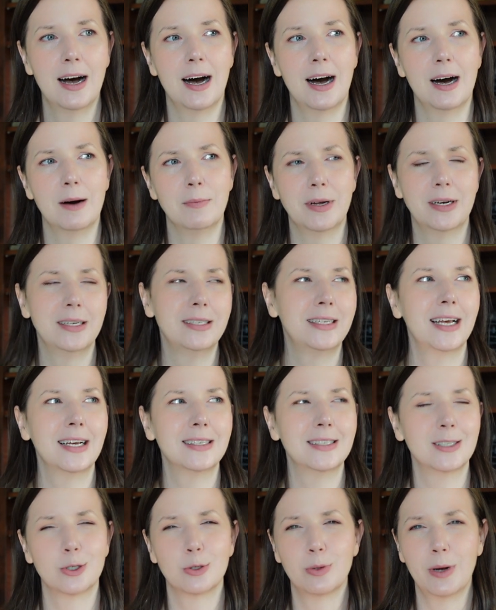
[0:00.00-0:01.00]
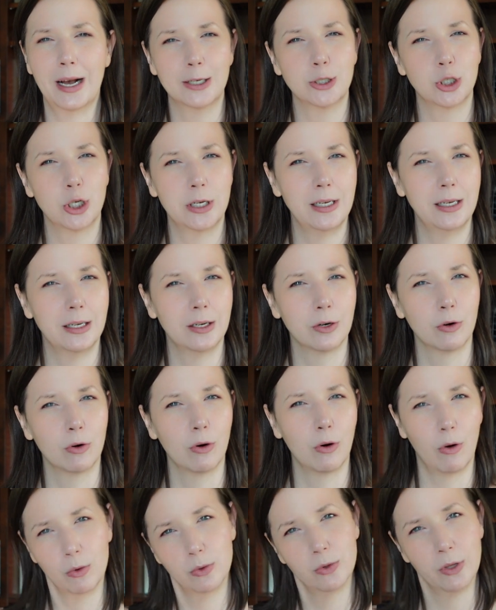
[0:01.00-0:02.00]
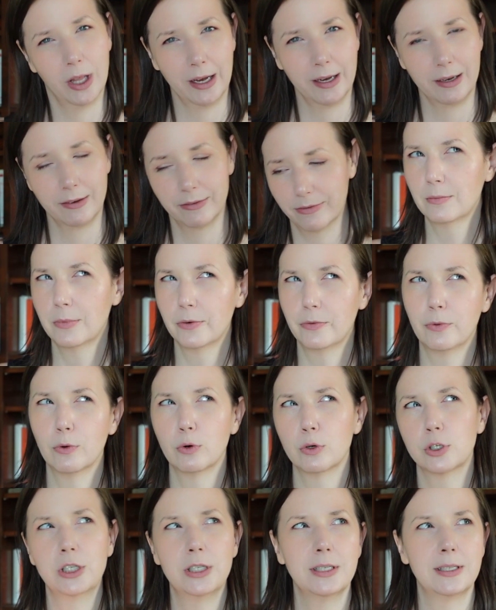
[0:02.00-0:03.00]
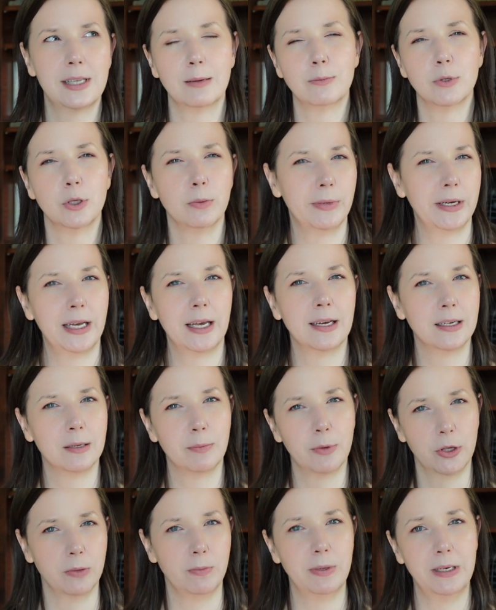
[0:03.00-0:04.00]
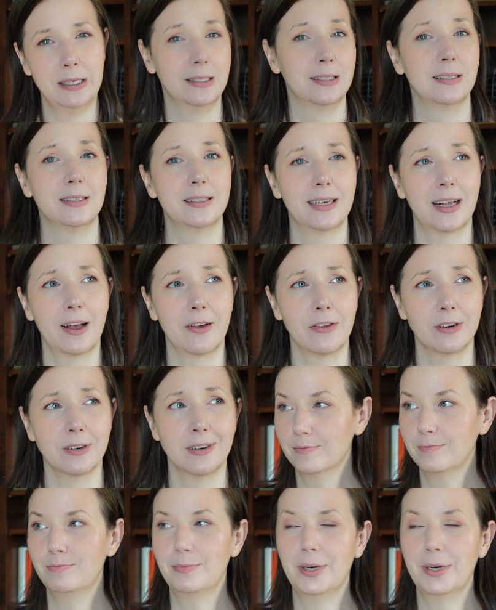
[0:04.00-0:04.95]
but it takes a tragedy in her own life before she's able to begin to put the pieces together.